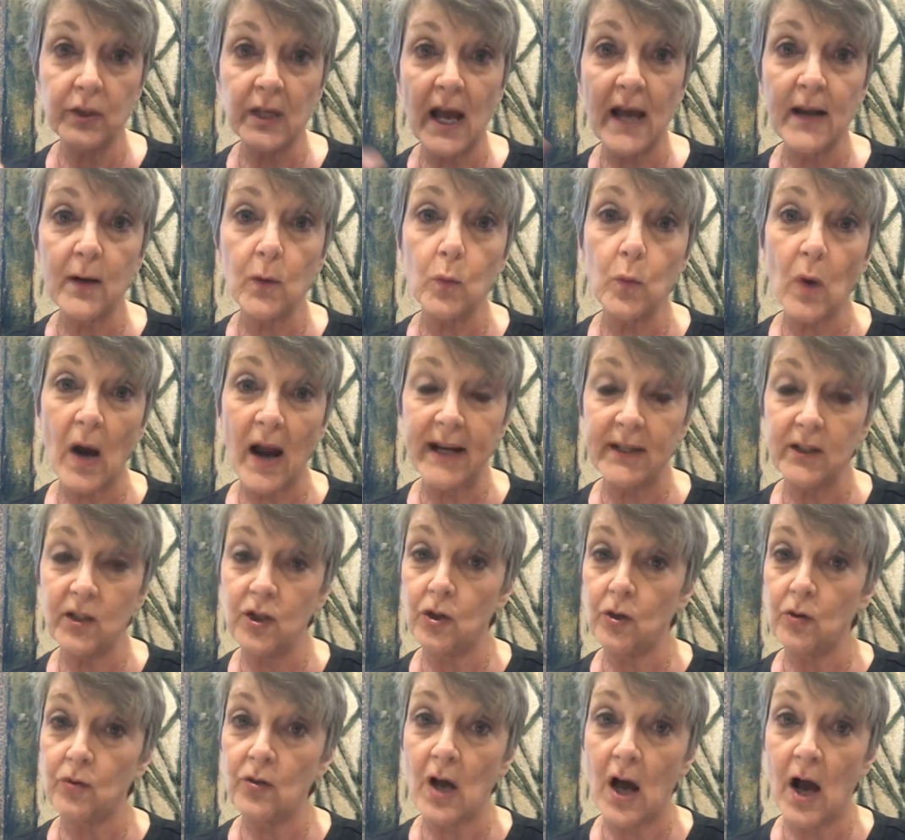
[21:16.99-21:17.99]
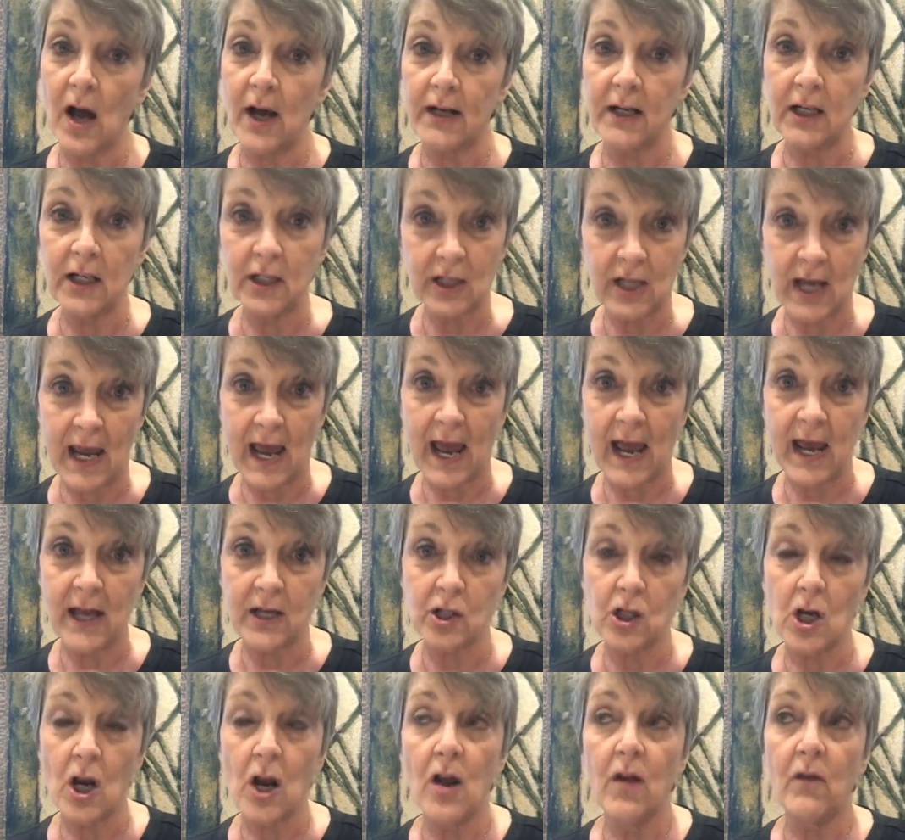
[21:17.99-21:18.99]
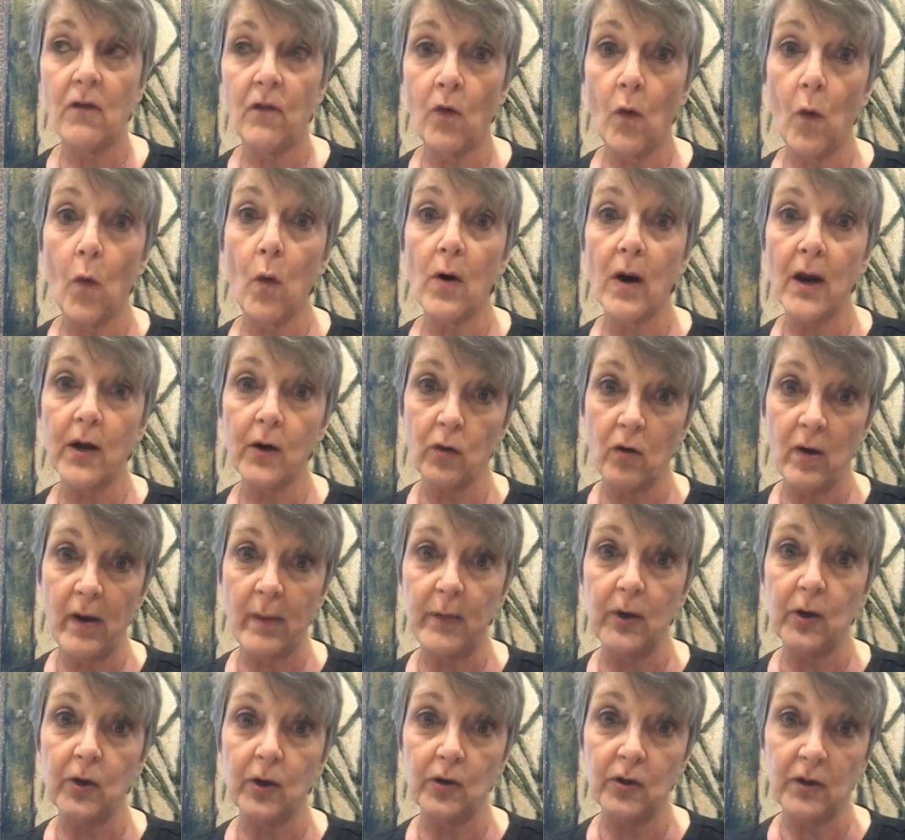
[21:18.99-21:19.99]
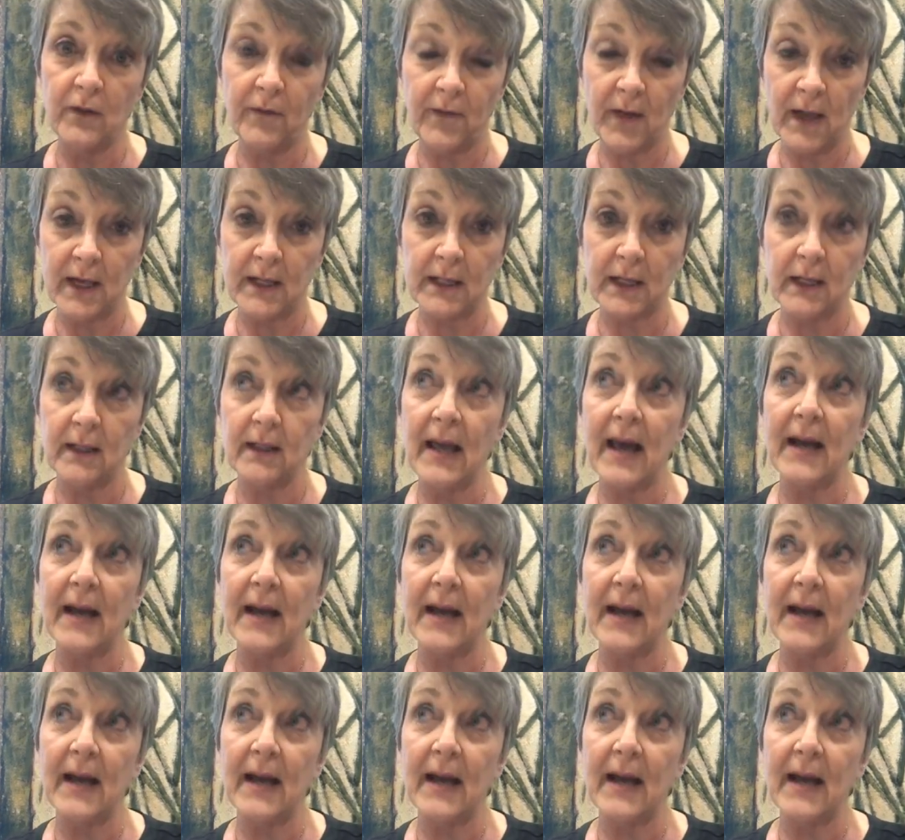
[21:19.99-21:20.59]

kind of rights do not attach for a criminal defendant.